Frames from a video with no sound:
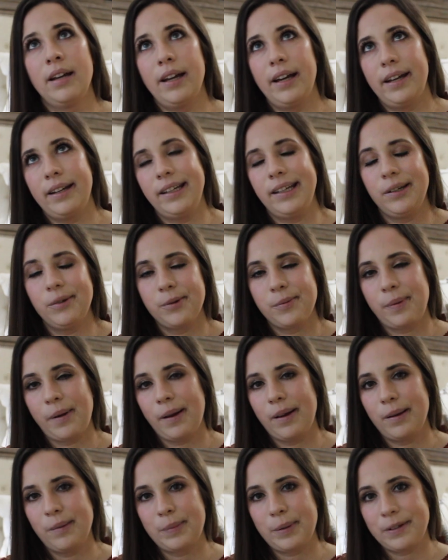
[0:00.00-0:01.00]
And he would
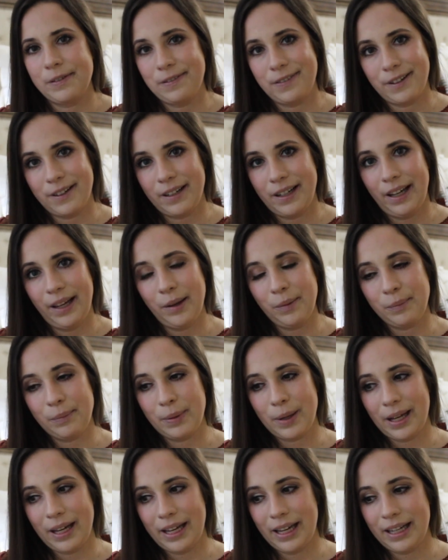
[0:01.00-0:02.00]
probably prefer it,
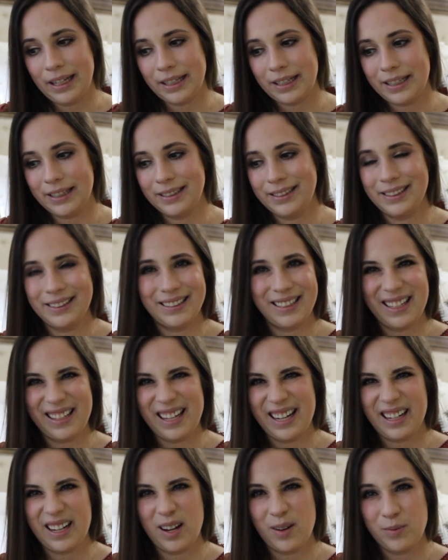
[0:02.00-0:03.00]
but because it's not
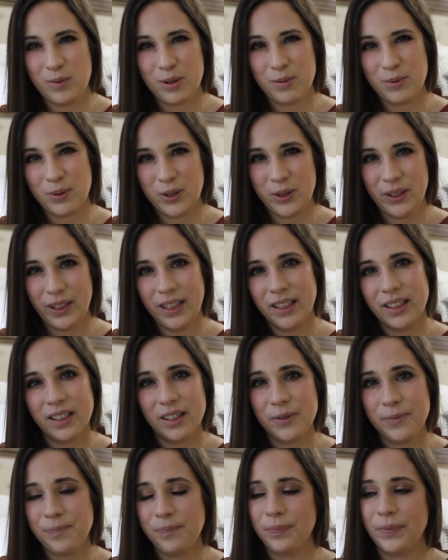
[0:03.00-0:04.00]
that comfortable, you
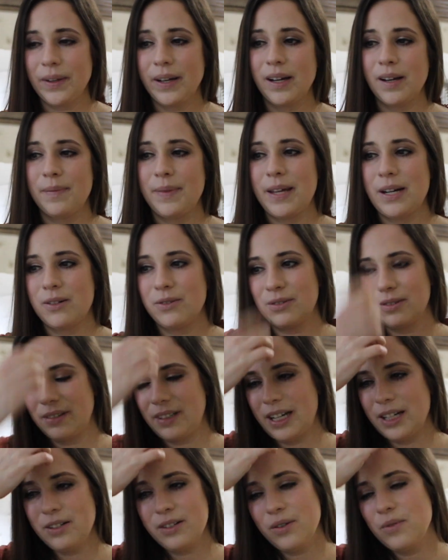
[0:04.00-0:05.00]
know, I
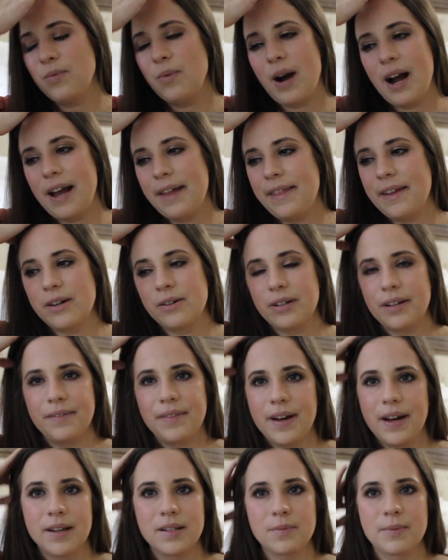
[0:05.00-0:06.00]
don't know why they don't give
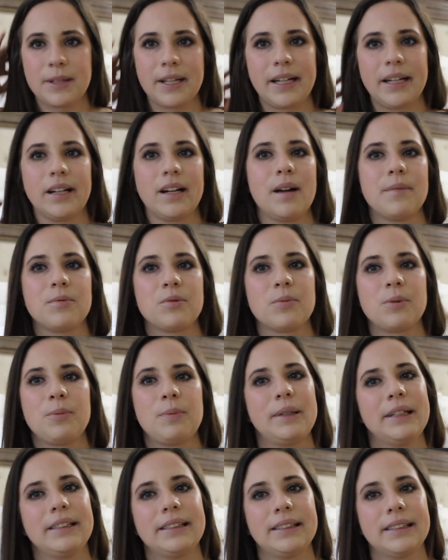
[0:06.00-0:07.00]
the husband like a comfortable
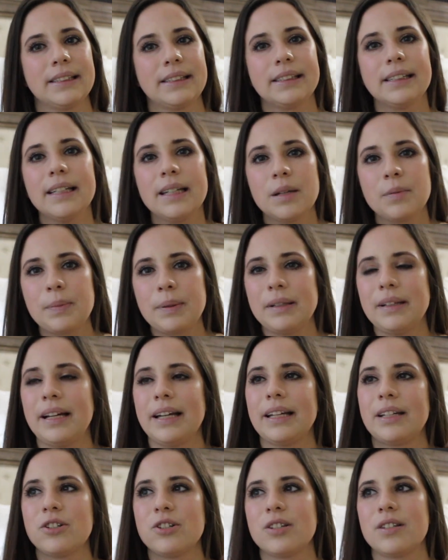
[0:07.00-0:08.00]
place to sleep,
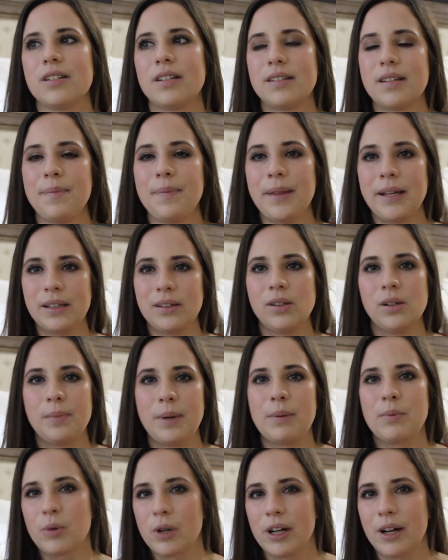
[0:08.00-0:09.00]
like just something a little
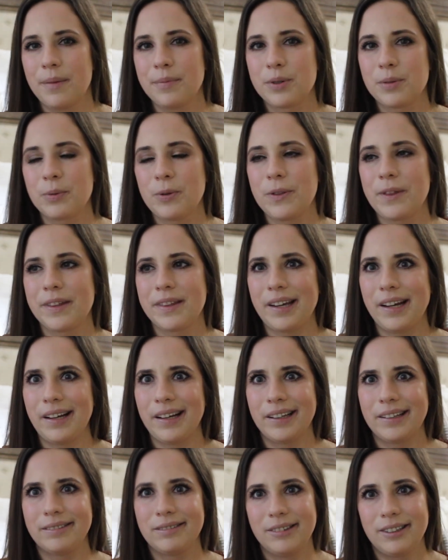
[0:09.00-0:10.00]
bit more comfortable than like
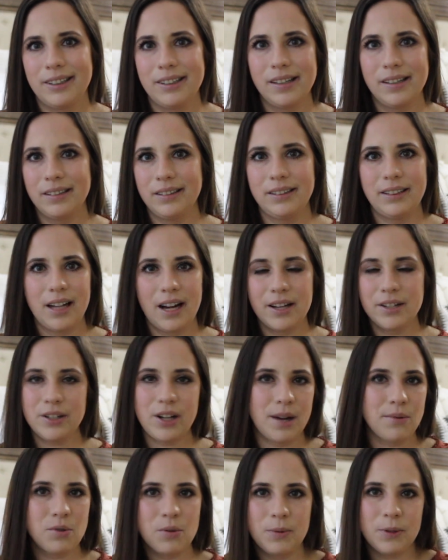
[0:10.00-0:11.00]
a
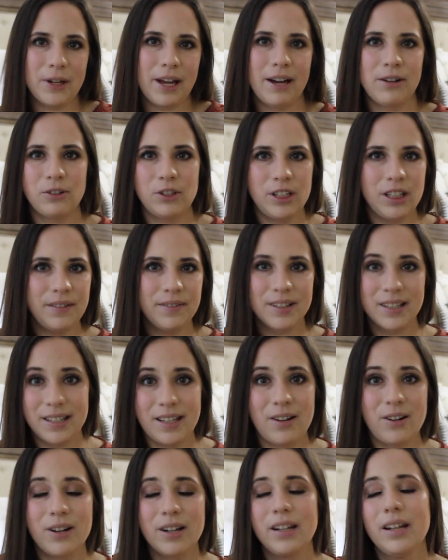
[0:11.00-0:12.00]
uncomfortable couch to even
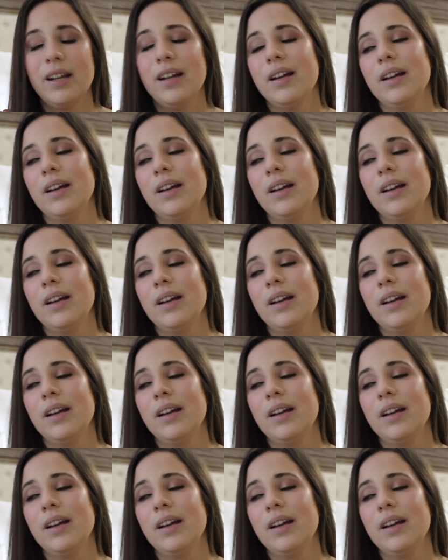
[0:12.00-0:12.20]
sit on.